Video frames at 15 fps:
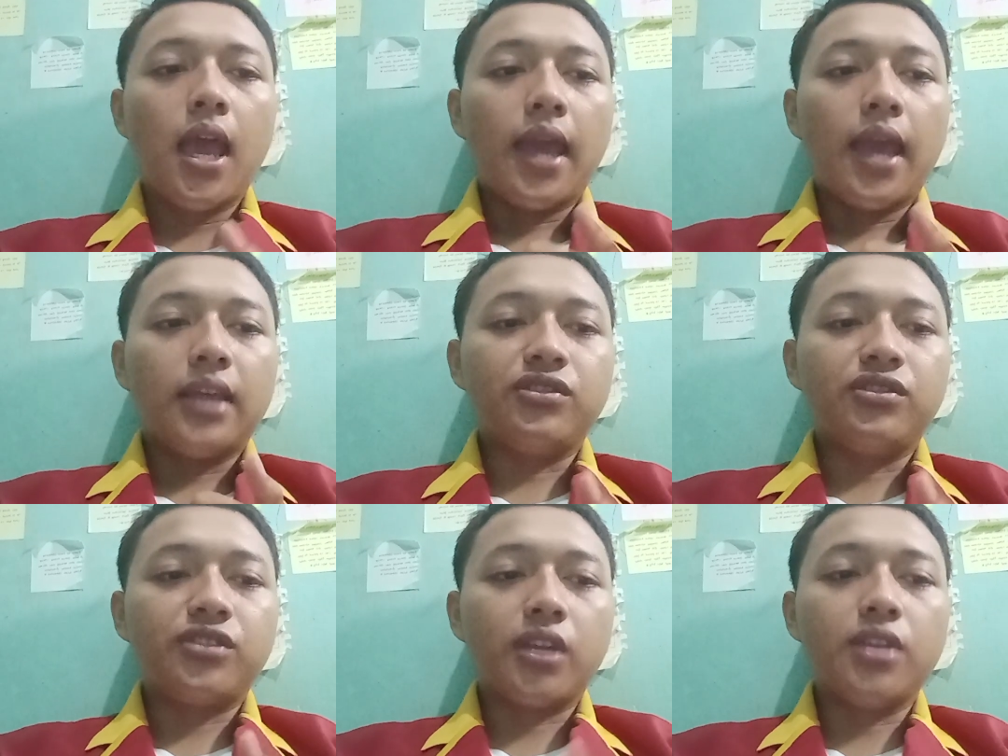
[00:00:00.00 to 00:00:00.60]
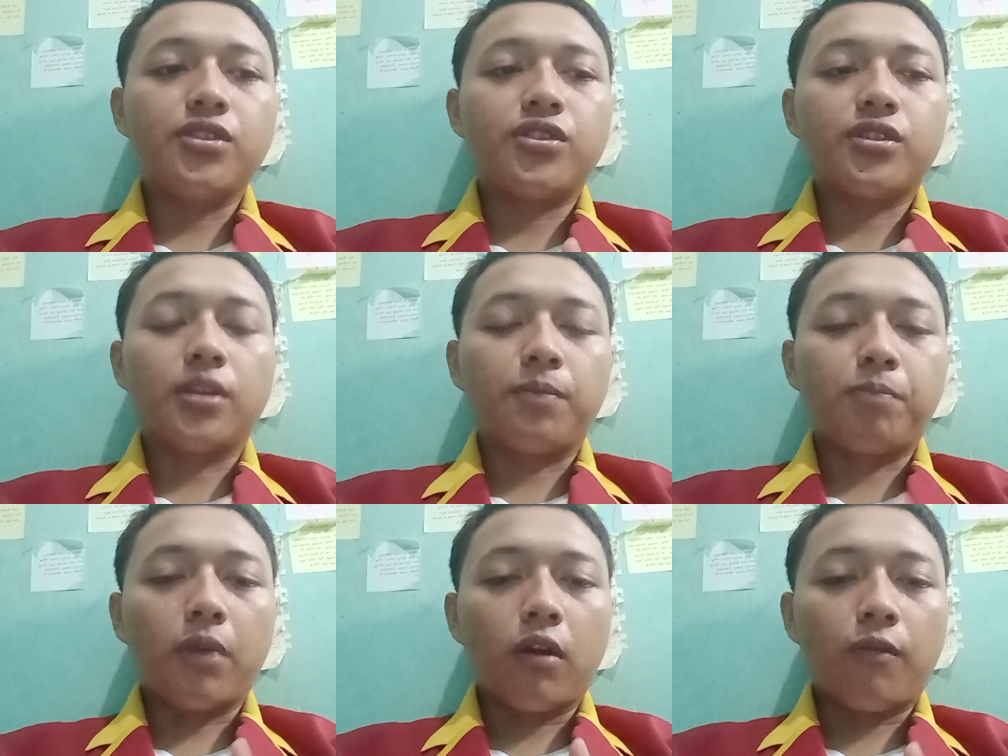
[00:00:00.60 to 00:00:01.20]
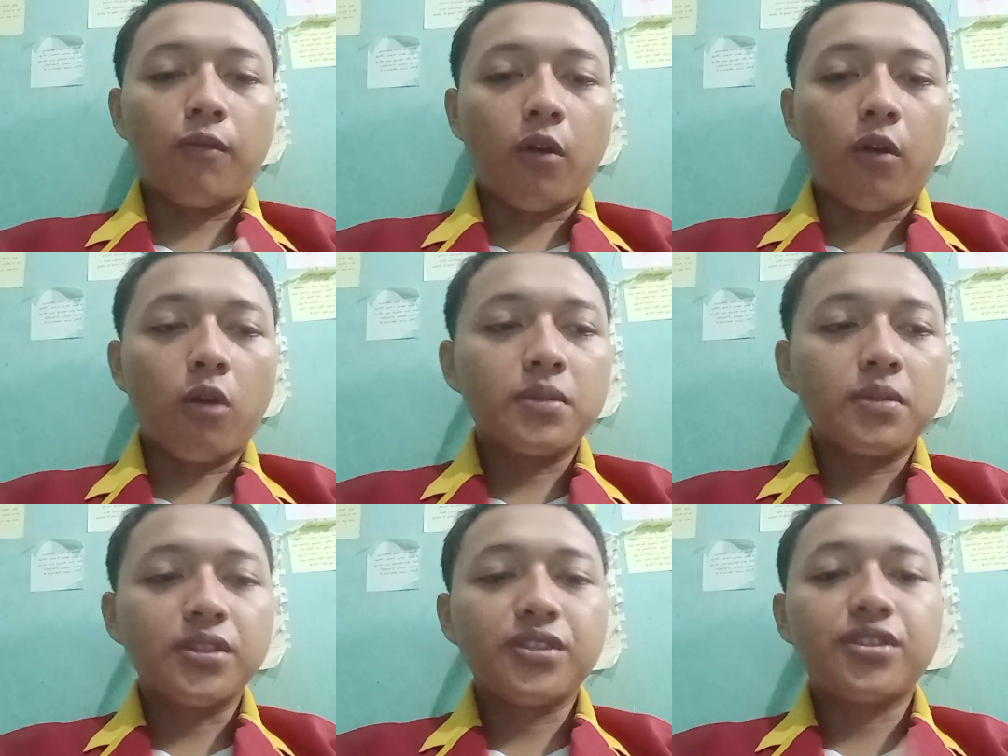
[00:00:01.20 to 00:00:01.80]
change the
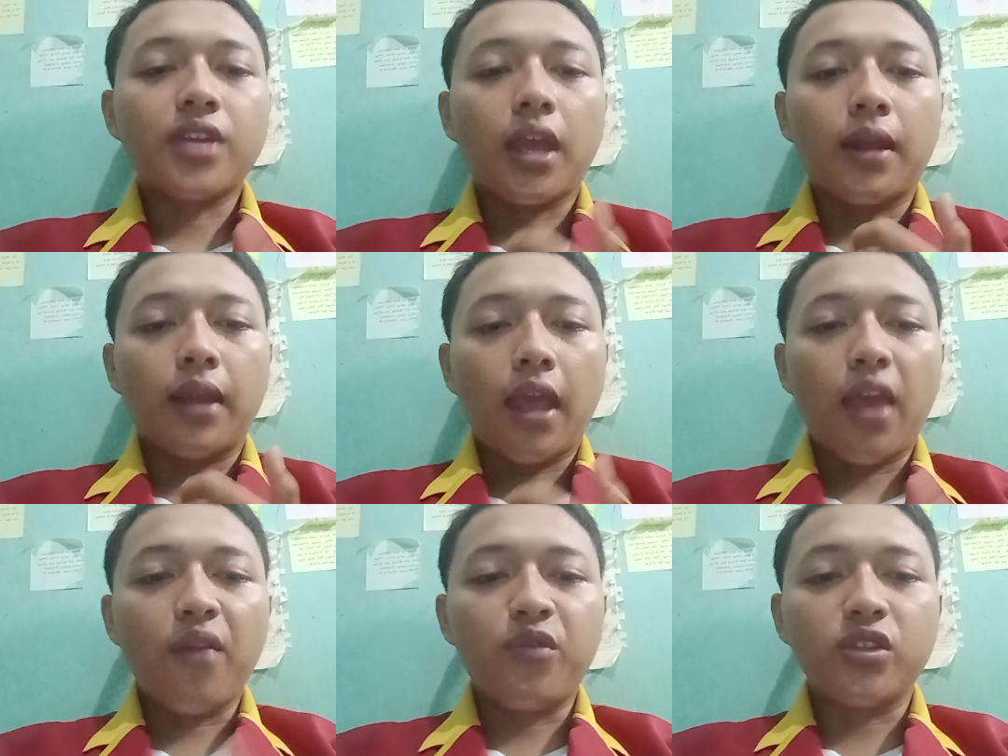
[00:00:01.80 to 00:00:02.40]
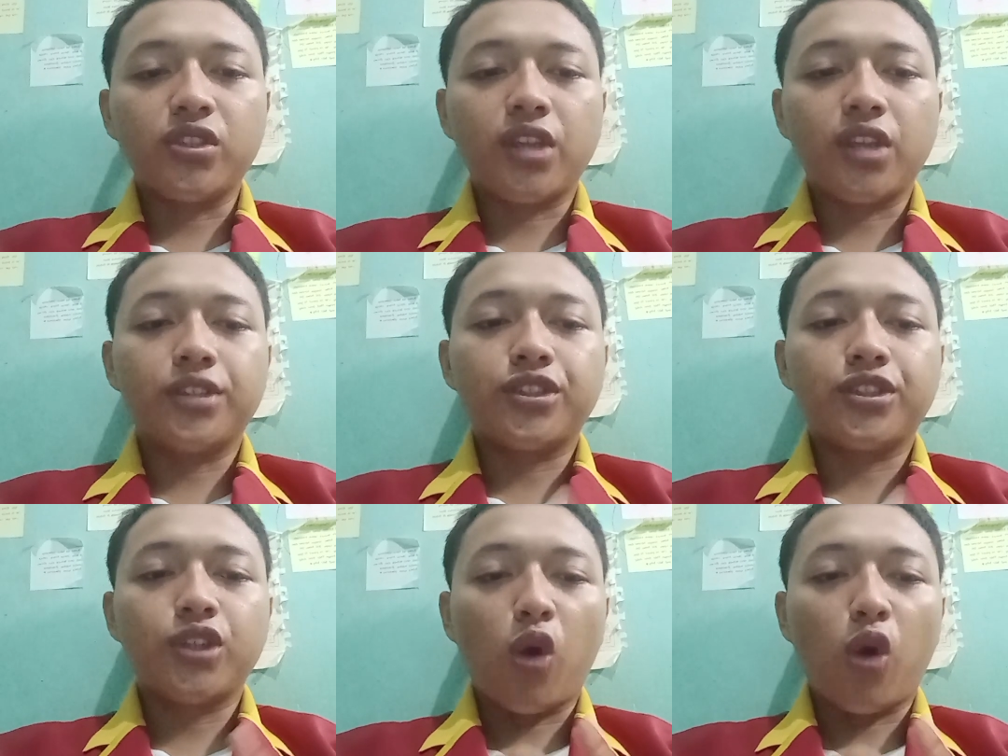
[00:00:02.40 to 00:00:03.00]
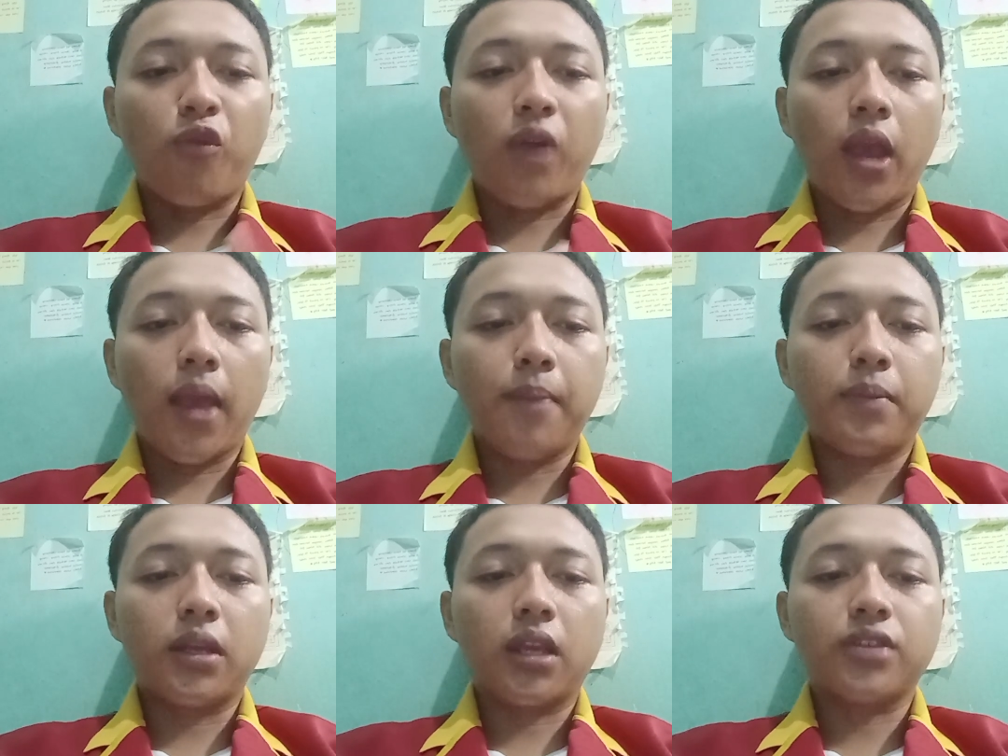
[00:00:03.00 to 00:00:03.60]
performance and efficiency of
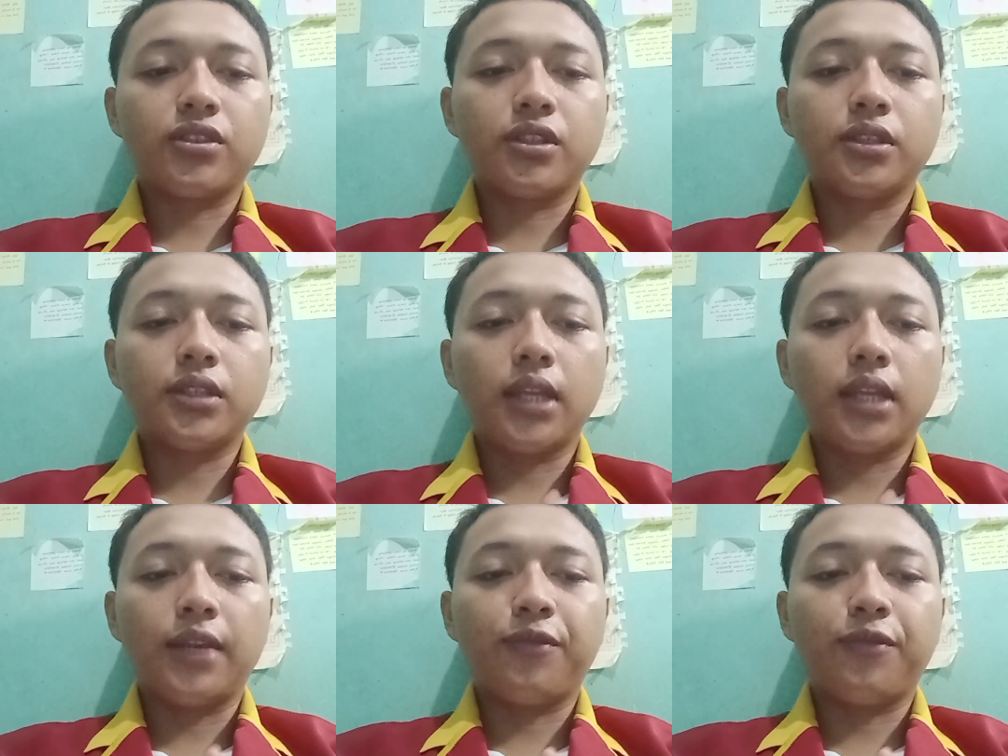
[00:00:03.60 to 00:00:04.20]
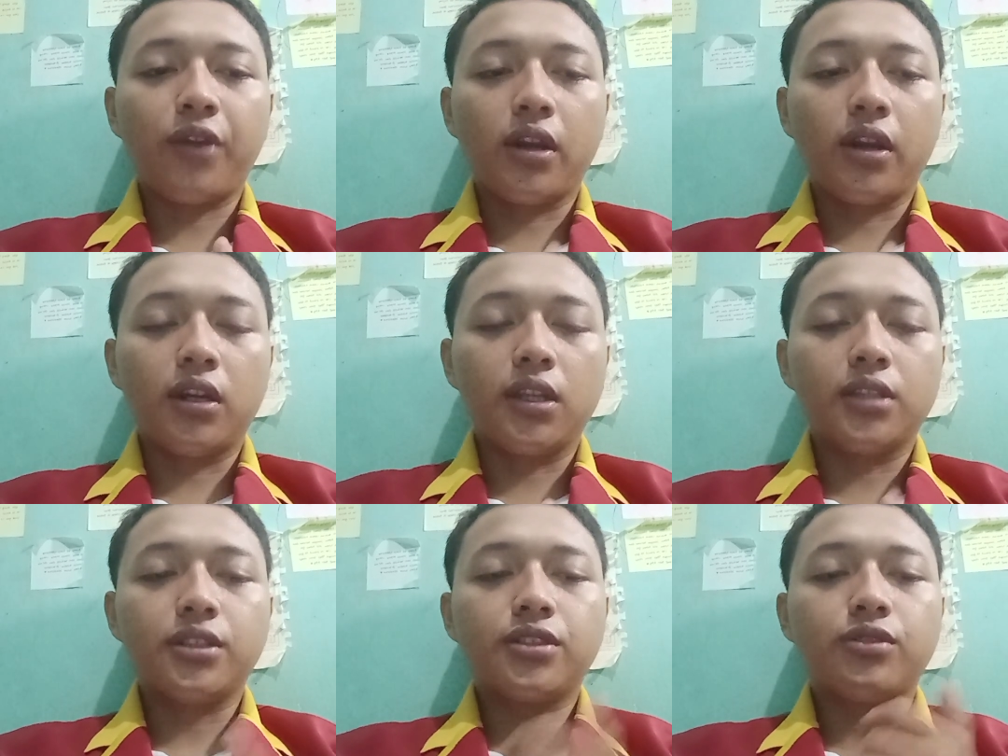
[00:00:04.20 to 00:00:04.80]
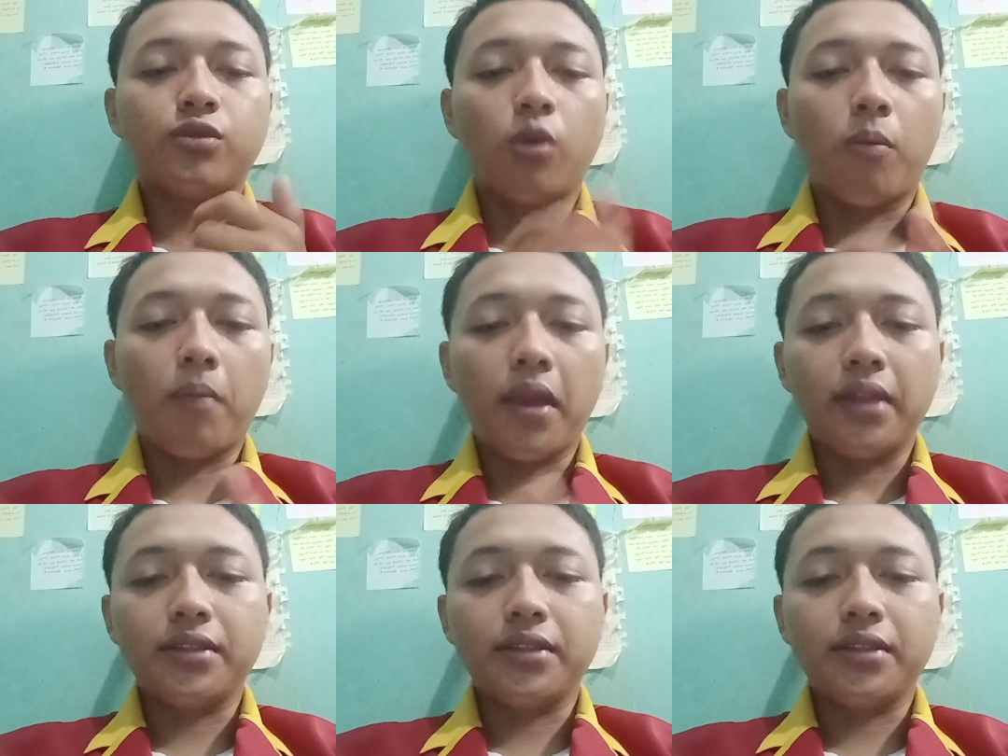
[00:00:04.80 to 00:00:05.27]
application in various domains.